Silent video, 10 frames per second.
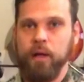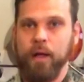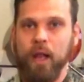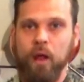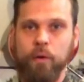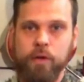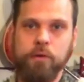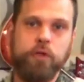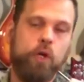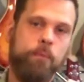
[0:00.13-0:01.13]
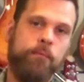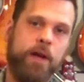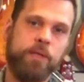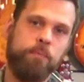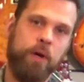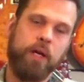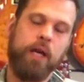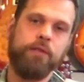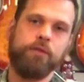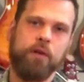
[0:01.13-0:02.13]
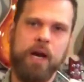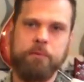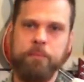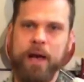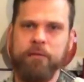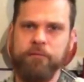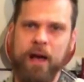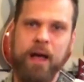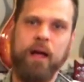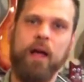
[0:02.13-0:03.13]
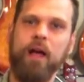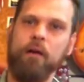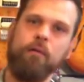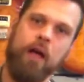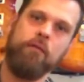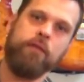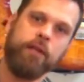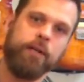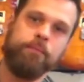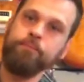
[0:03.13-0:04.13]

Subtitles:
Hello, YouTube, Facebook, Instagram, Spotify, everything.